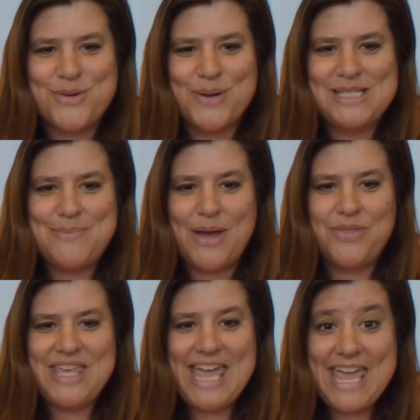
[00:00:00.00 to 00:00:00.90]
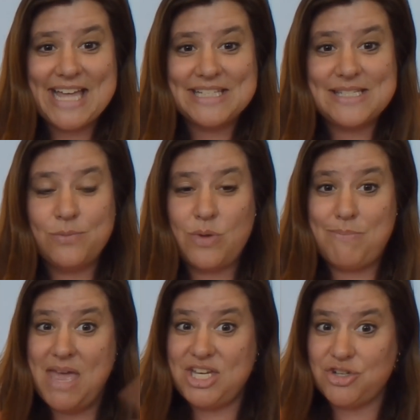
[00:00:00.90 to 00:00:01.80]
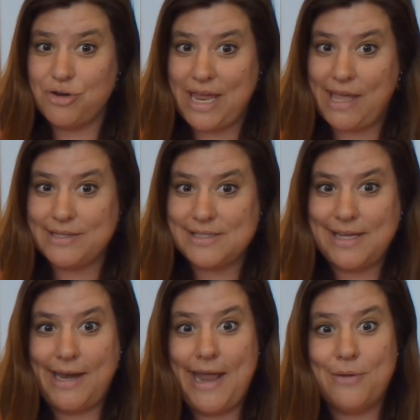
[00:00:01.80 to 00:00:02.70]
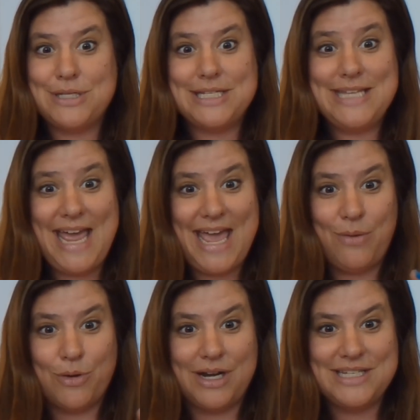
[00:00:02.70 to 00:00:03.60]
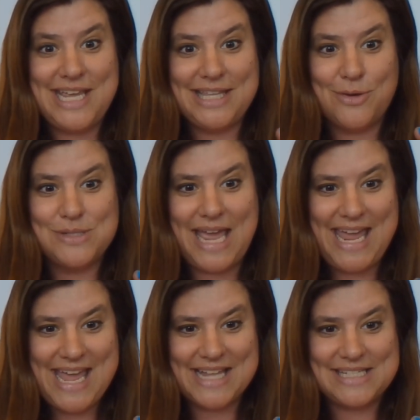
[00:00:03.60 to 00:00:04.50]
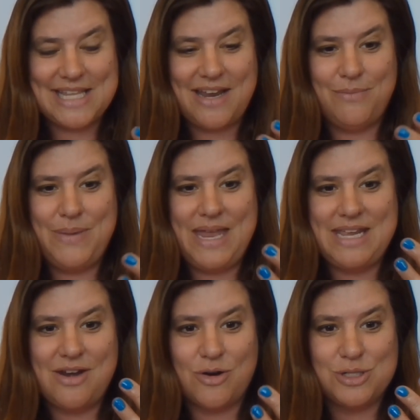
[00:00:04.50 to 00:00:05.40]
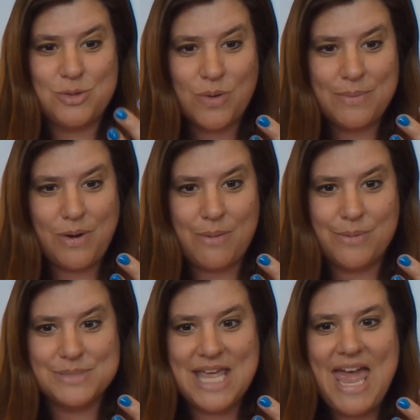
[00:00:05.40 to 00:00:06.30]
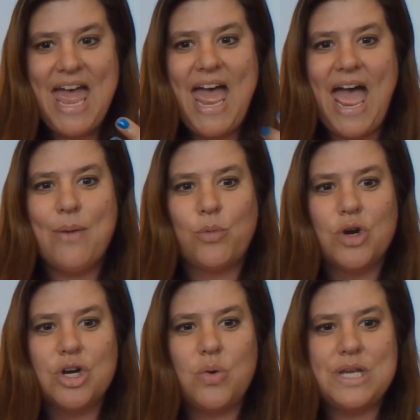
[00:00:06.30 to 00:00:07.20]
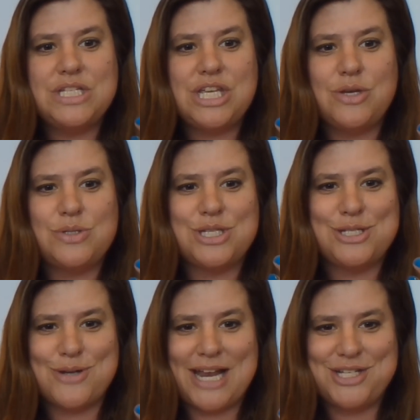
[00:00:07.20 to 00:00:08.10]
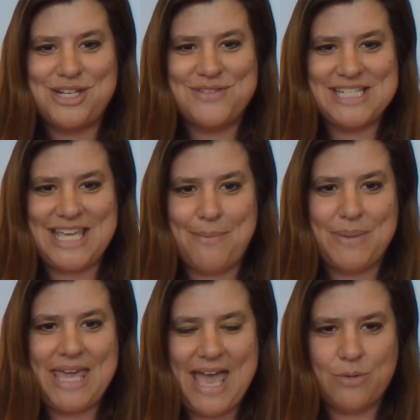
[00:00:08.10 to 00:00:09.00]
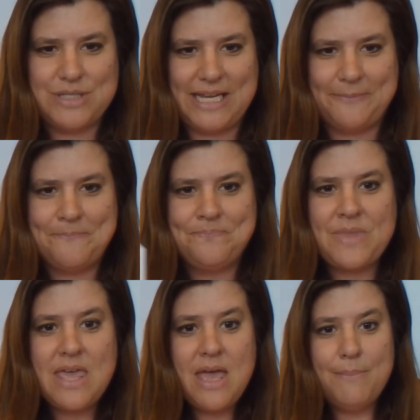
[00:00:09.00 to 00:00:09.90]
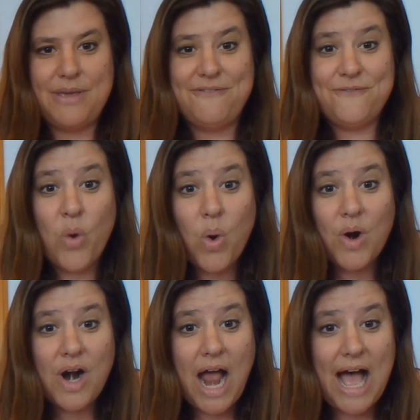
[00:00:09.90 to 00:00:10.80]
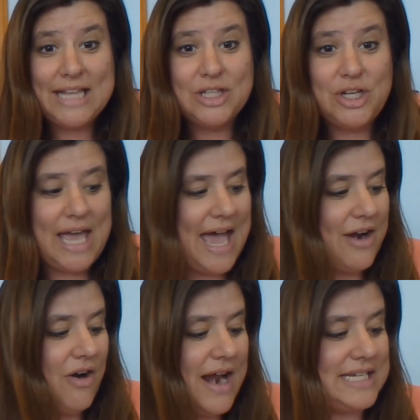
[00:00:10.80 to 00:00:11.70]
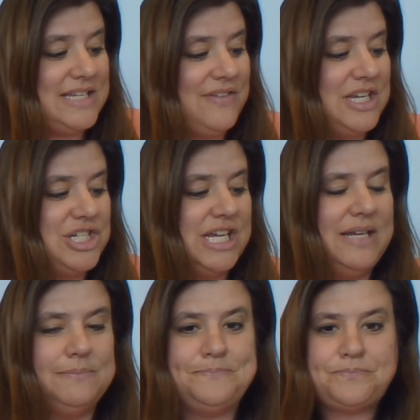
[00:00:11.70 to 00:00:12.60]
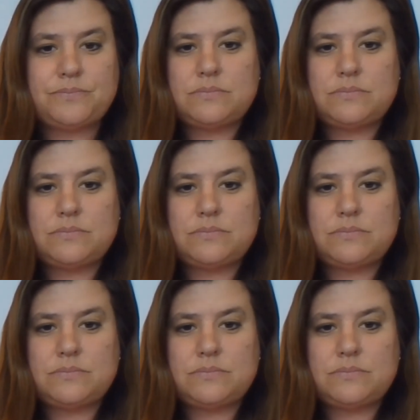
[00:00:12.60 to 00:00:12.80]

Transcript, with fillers: stories about the ants. We measured ants, and now today we're going to take those ants that have been in our story problems and we're going to use the strategy of skip counting. Before I look at our activity sheet,